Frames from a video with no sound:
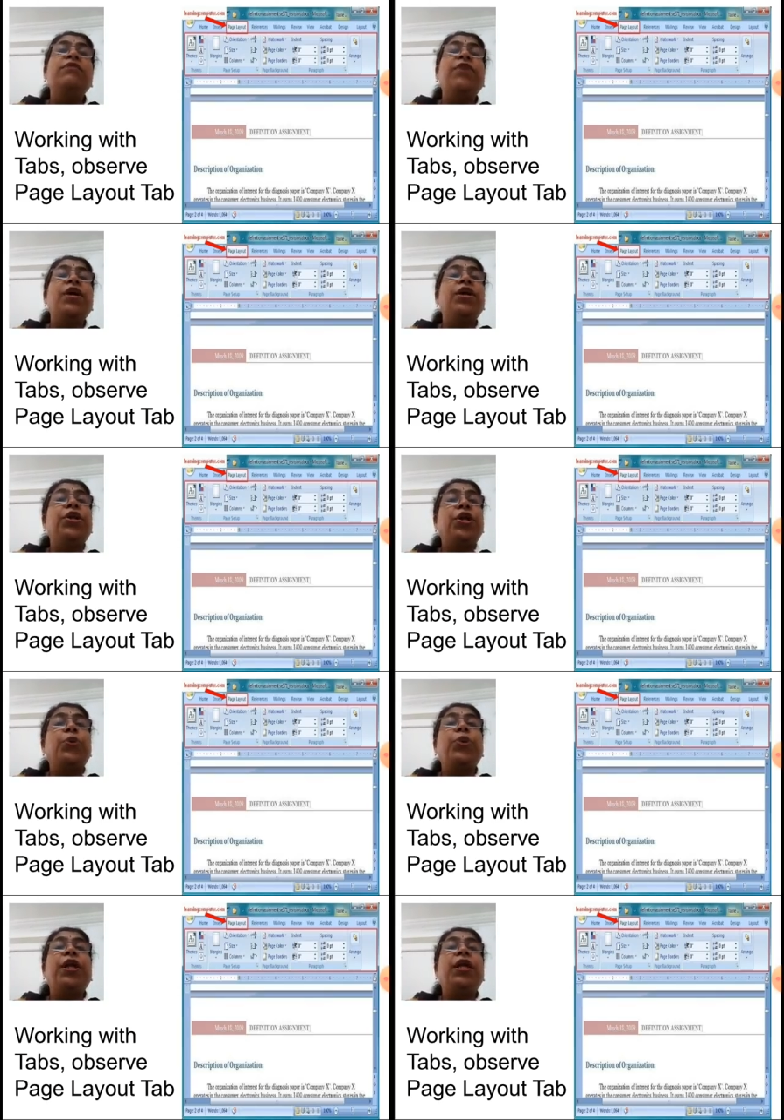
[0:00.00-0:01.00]
we are
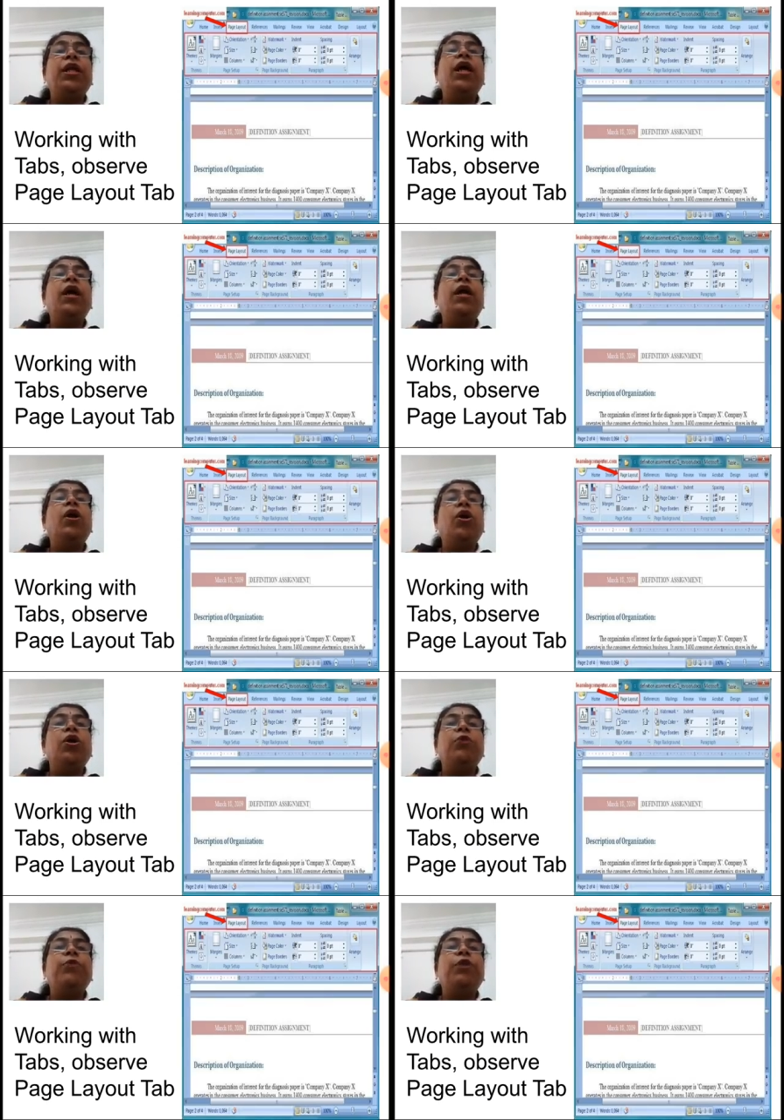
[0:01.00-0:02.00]
decorating our
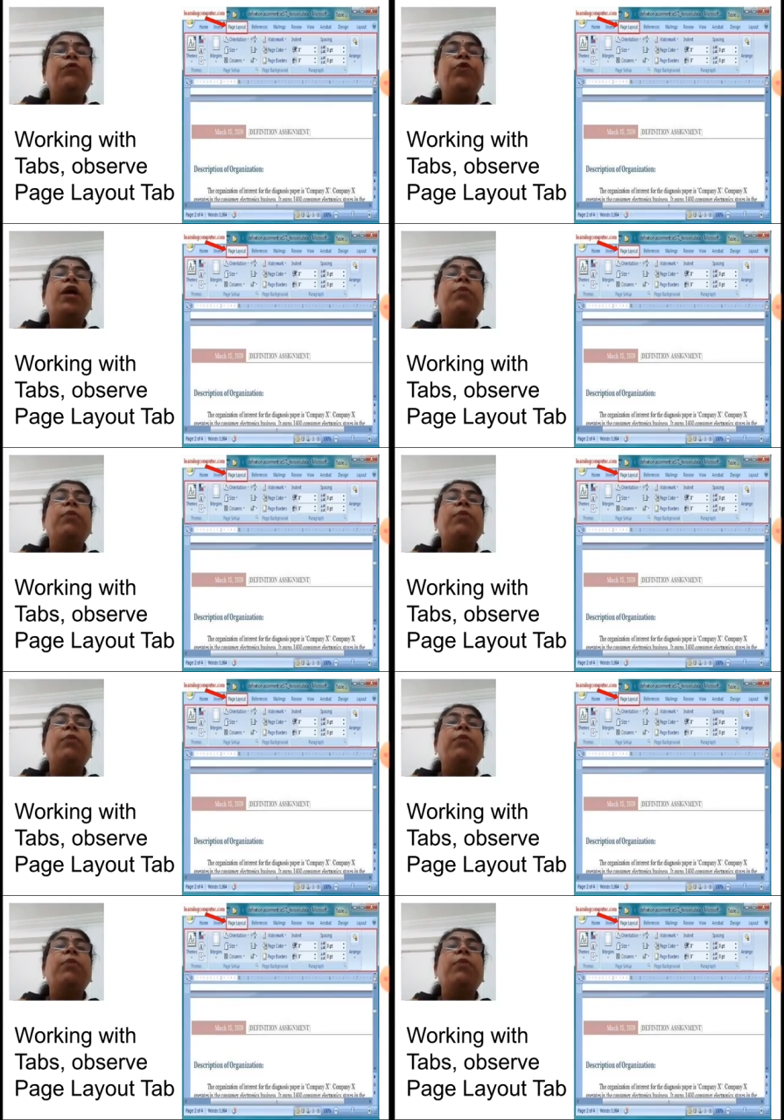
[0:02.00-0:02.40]
document. We are